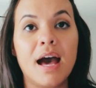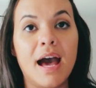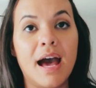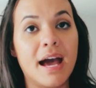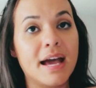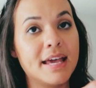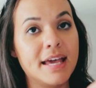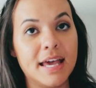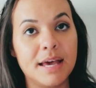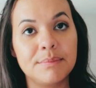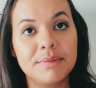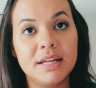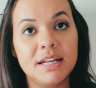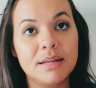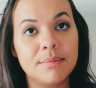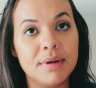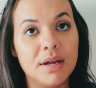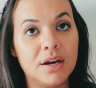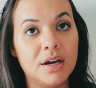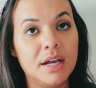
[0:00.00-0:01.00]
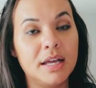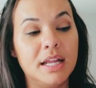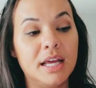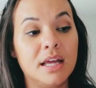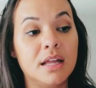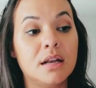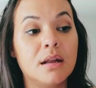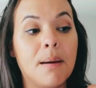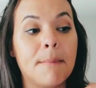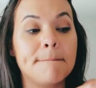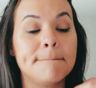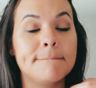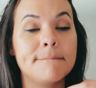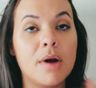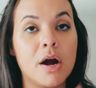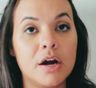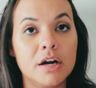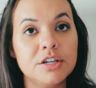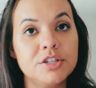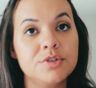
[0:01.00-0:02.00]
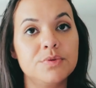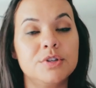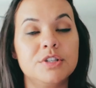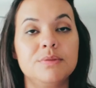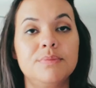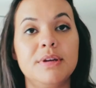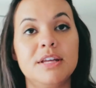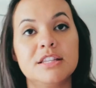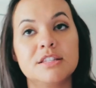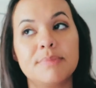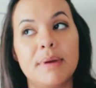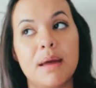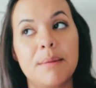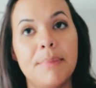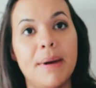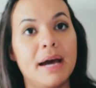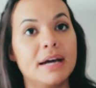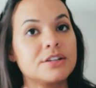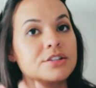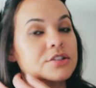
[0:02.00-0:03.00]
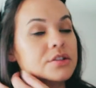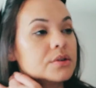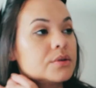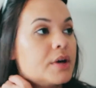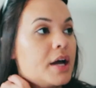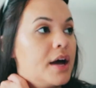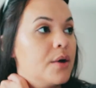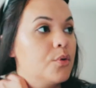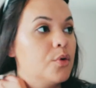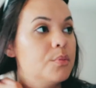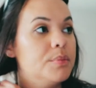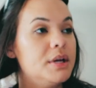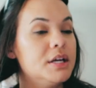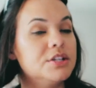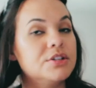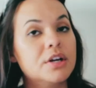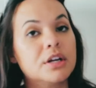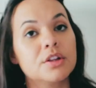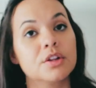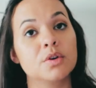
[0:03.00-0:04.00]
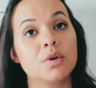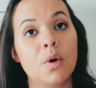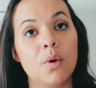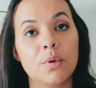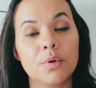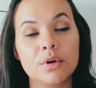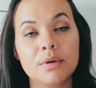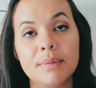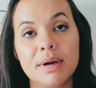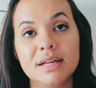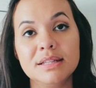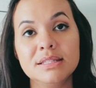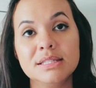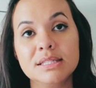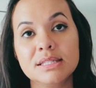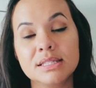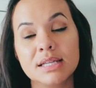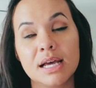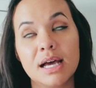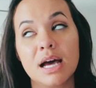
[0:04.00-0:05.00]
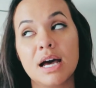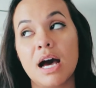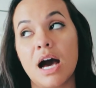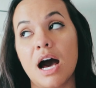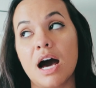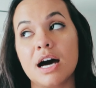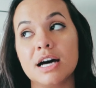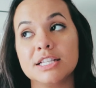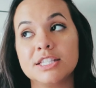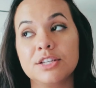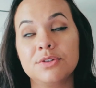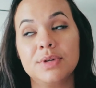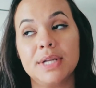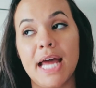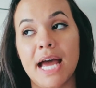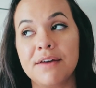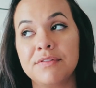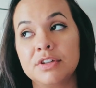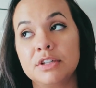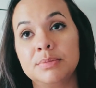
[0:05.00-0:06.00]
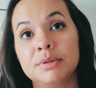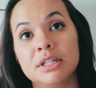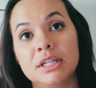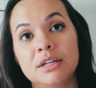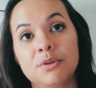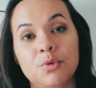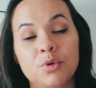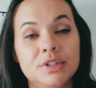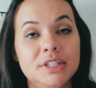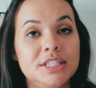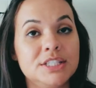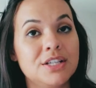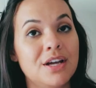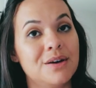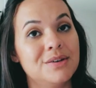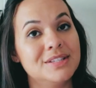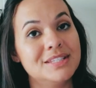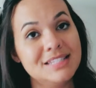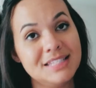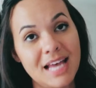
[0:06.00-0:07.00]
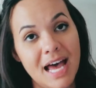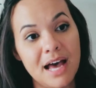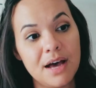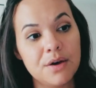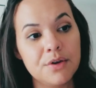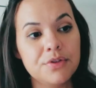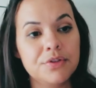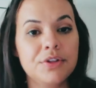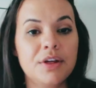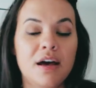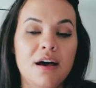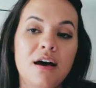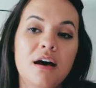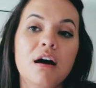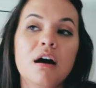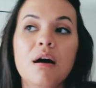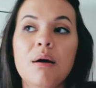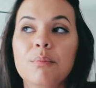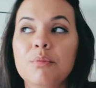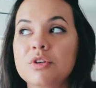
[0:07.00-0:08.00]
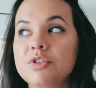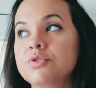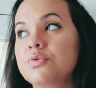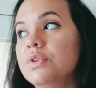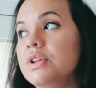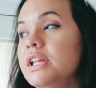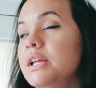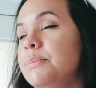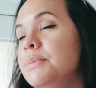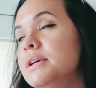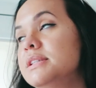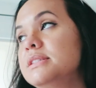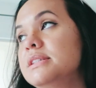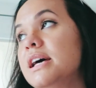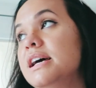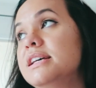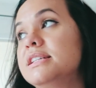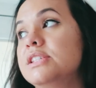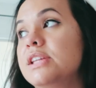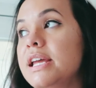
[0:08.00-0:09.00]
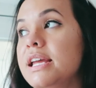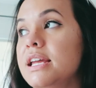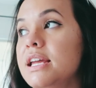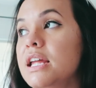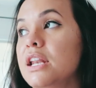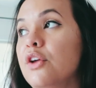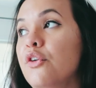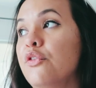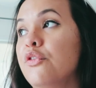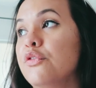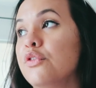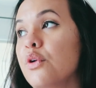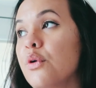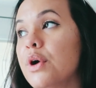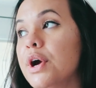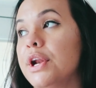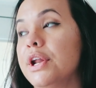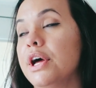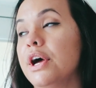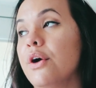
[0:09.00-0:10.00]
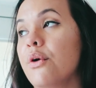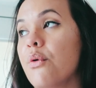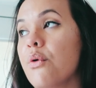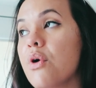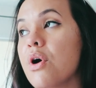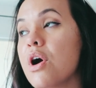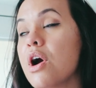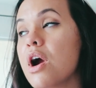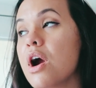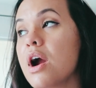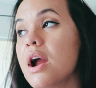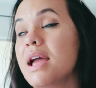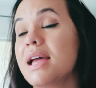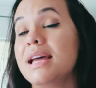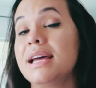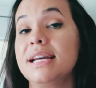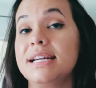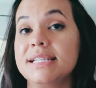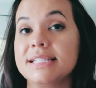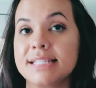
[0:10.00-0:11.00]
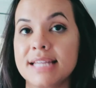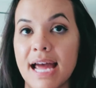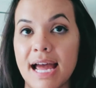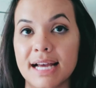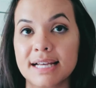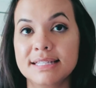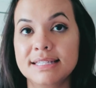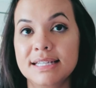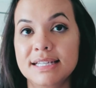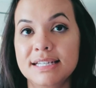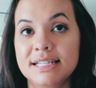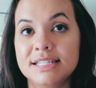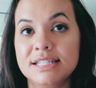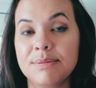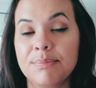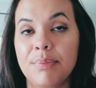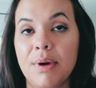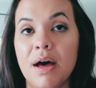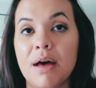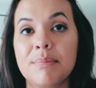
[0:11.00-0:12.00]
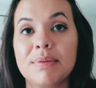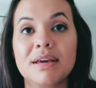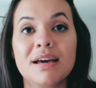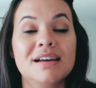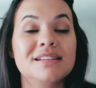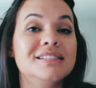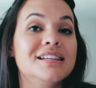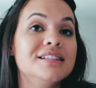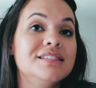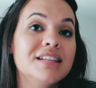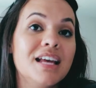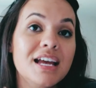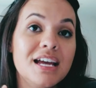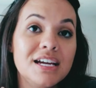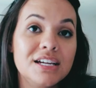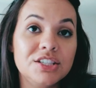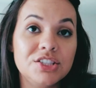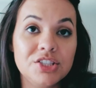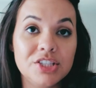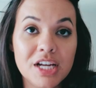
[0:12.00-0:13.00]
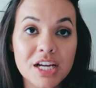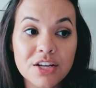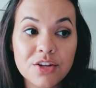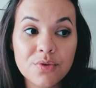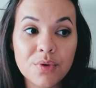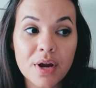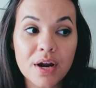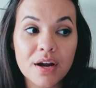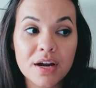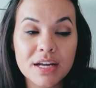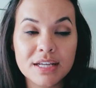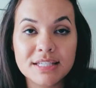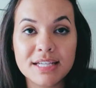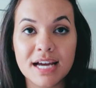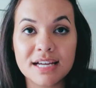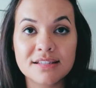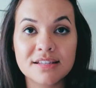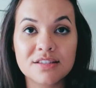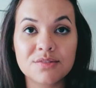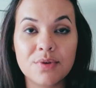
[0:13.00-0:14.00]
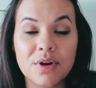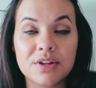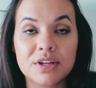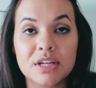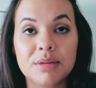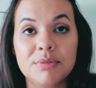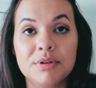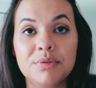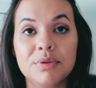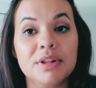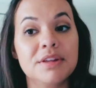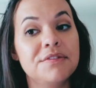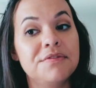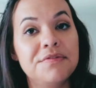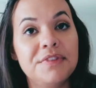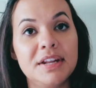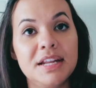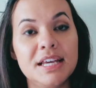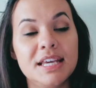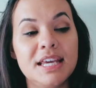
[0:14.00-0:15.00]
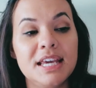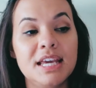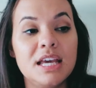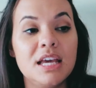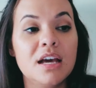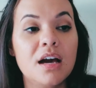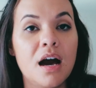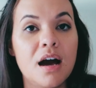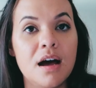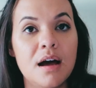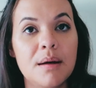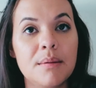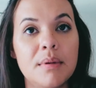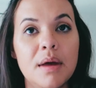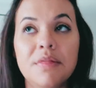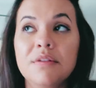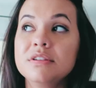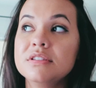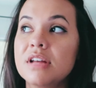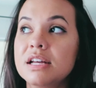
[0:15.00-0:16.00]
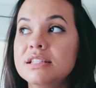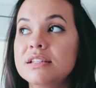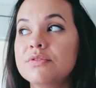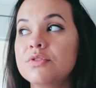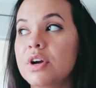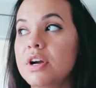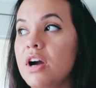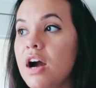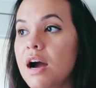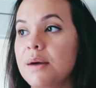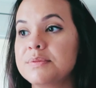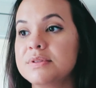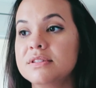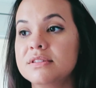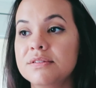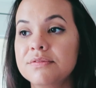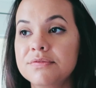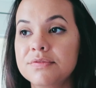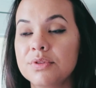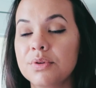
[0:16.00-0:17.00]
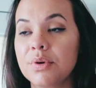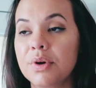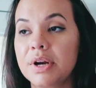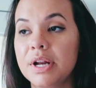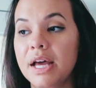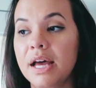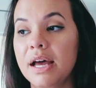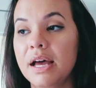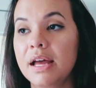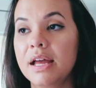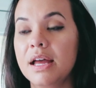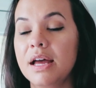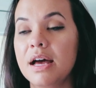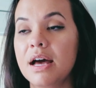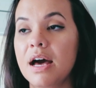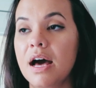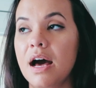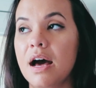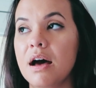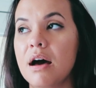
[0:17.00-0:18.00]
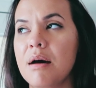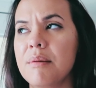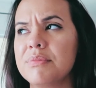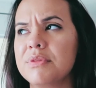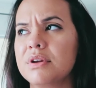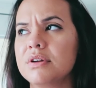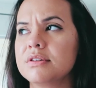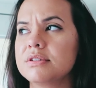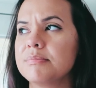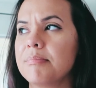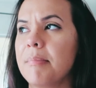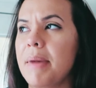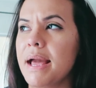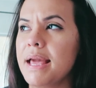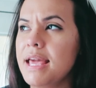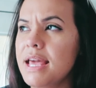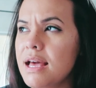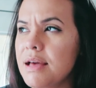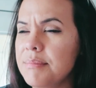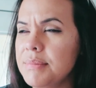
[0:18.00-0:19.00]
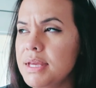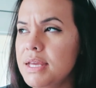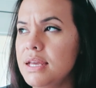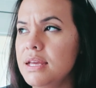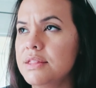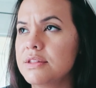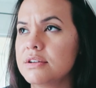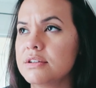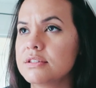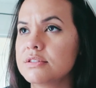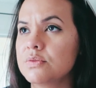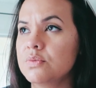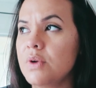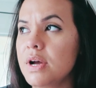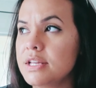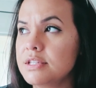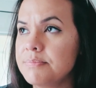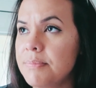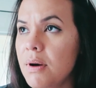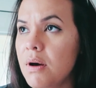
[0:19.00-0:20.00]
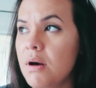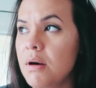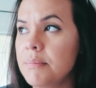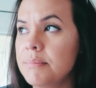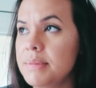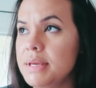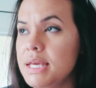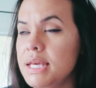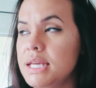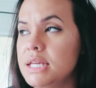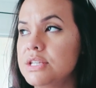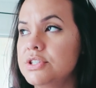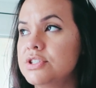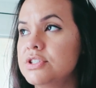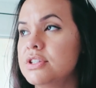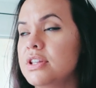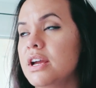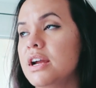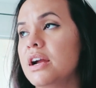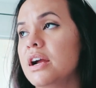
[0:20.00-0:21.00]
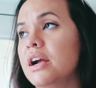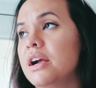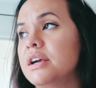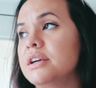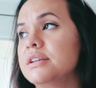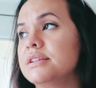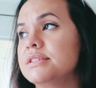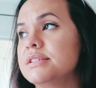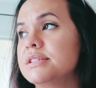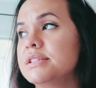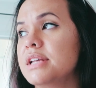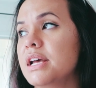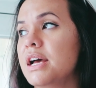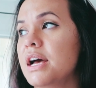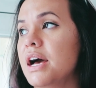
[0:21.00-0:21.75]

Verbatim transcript: I am getting married in March, which means my bachelorette will be during the colder months. Uh, so inevitably we'll need to go south, um, which really puts us in Florida or Texas, but because it's January. Texas weather can be really finicky. Um, and there's lots of great options in Florida. Um, there's Miami, there's West Palm Beach, there's